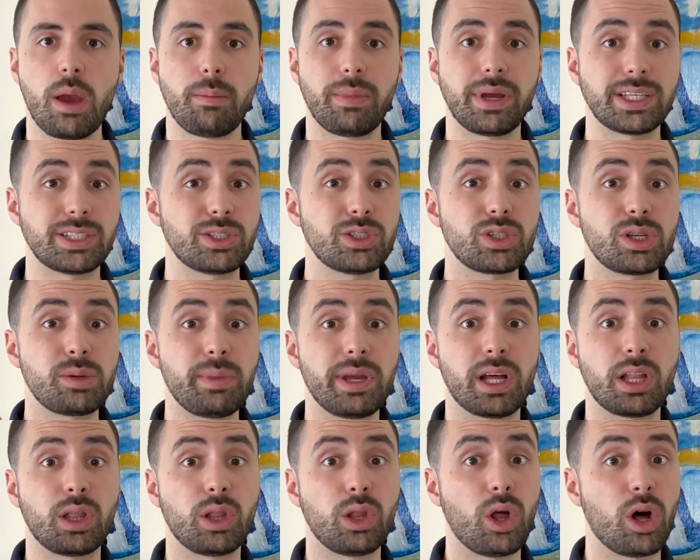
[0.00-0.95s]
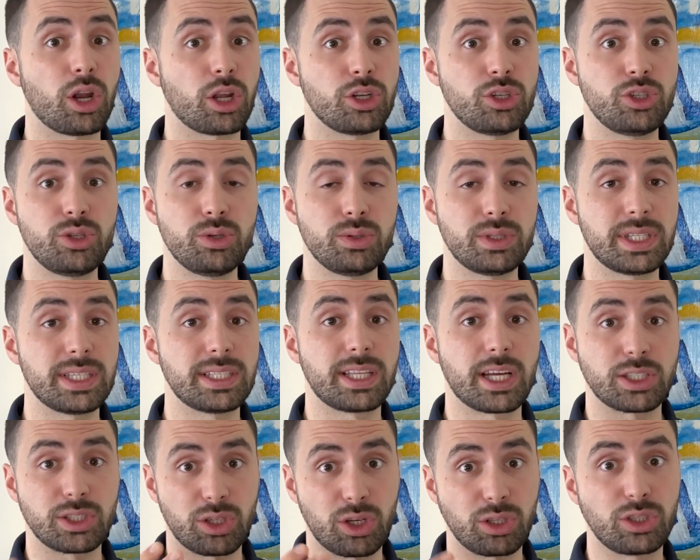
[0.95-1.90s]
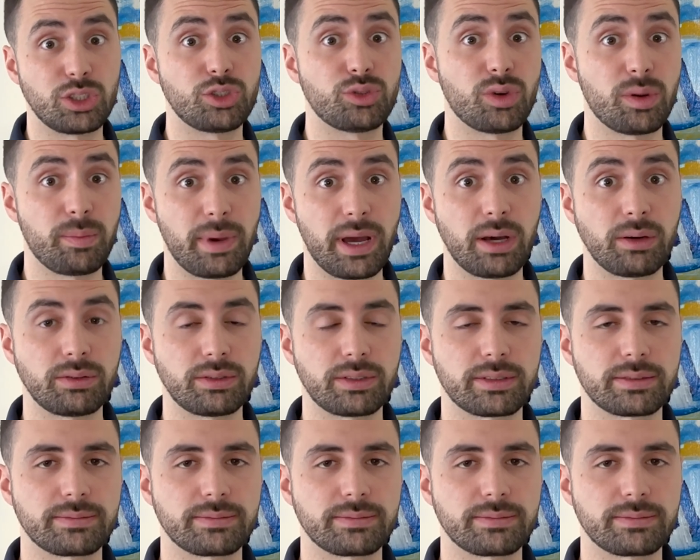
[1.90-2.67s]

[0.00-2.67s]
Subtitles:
because there's gonna be a lot of juices that start to drip out.